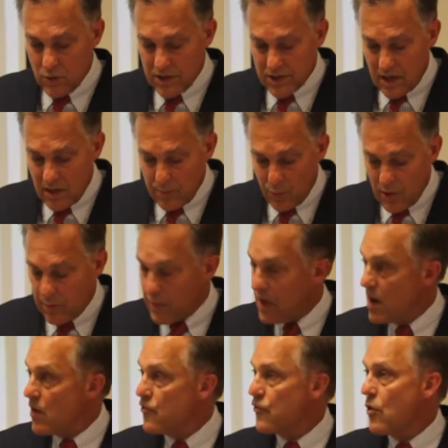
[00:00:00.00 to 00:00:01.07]
which can
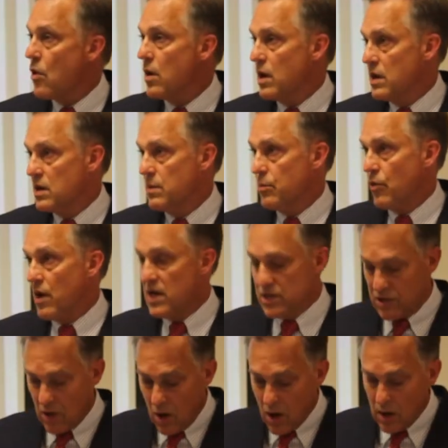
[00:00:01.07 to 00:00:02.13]
prepare for and
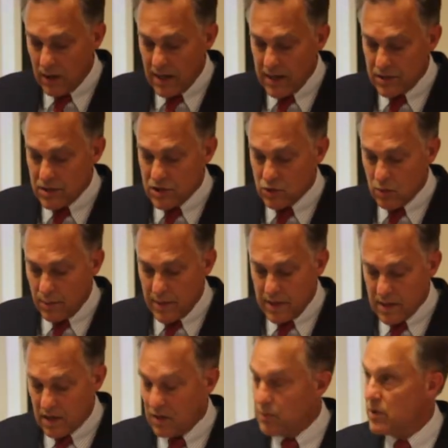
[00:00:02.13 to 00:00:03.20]
embrace all ages will be
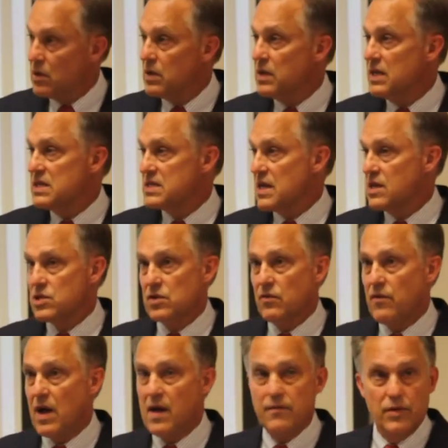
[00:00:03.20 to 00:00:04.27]
the communities that
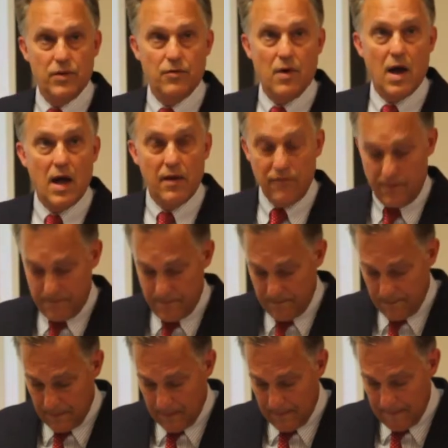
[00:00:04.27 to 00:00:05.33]
survive and thrive.
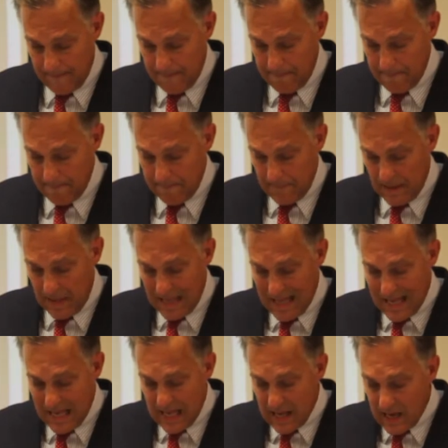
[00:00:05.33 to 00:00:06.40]

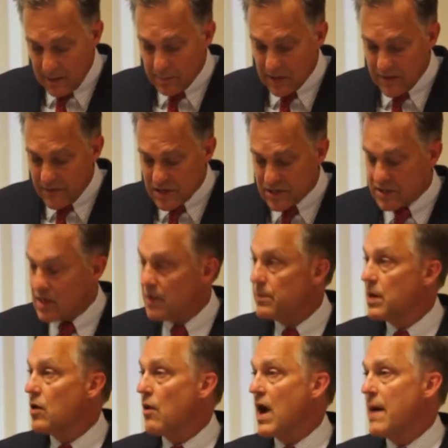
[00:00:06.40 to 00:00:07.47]
And I believe the City of
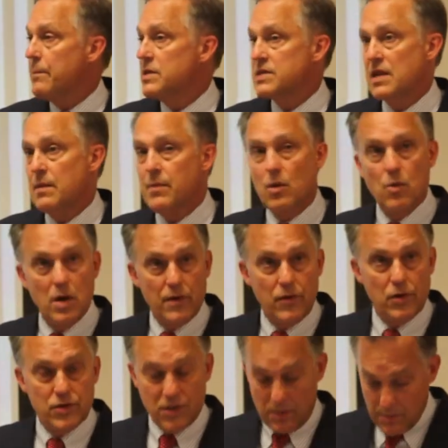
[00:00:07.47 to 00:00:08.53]
Big Rapids can be one of
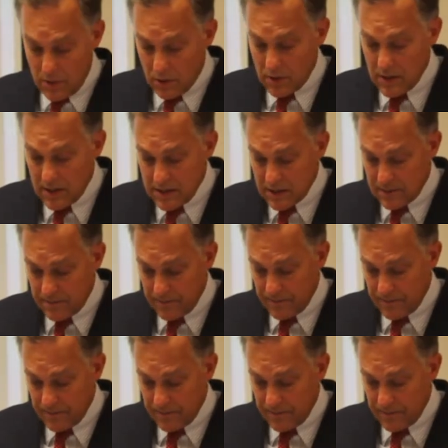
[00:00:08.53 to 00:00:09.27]
those communities.